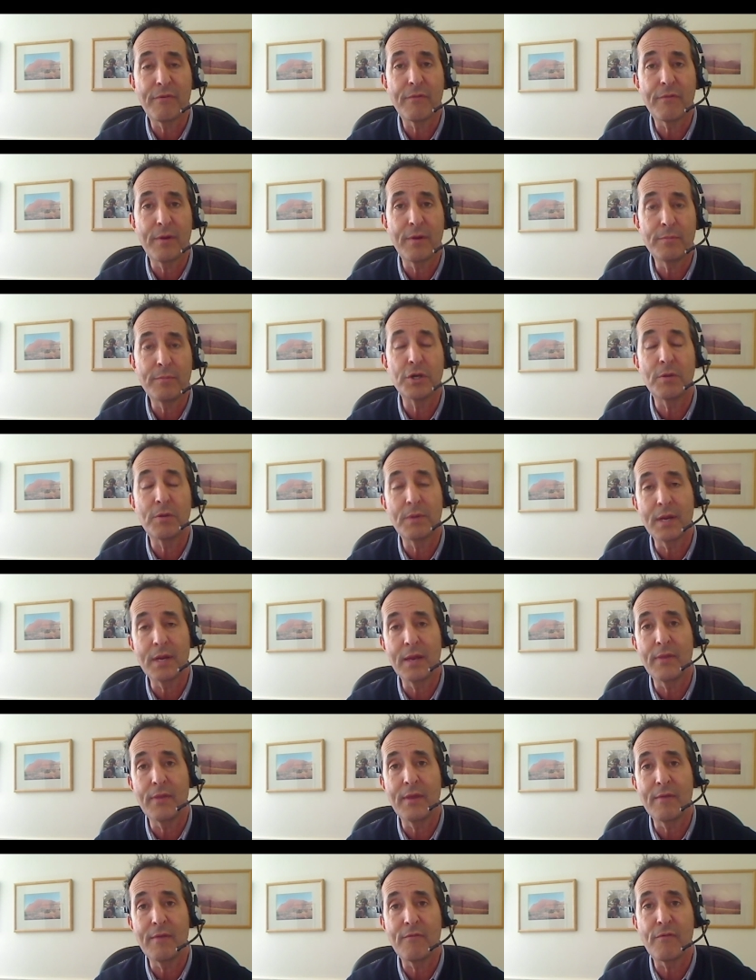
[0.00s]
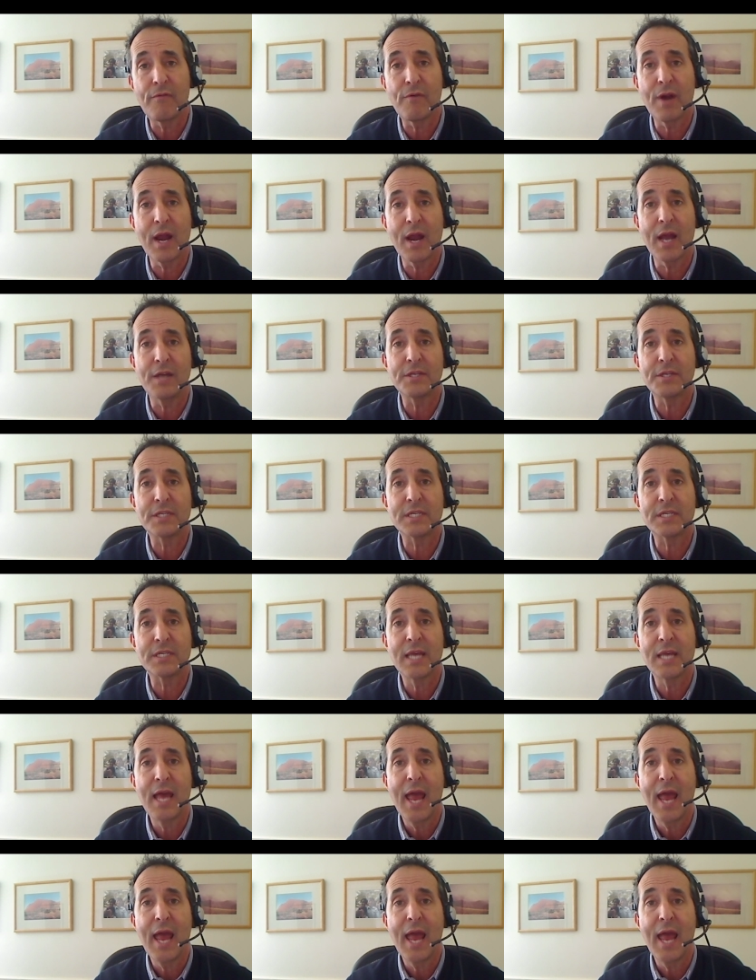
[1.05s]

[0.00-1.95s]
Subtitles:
from Germany and then France.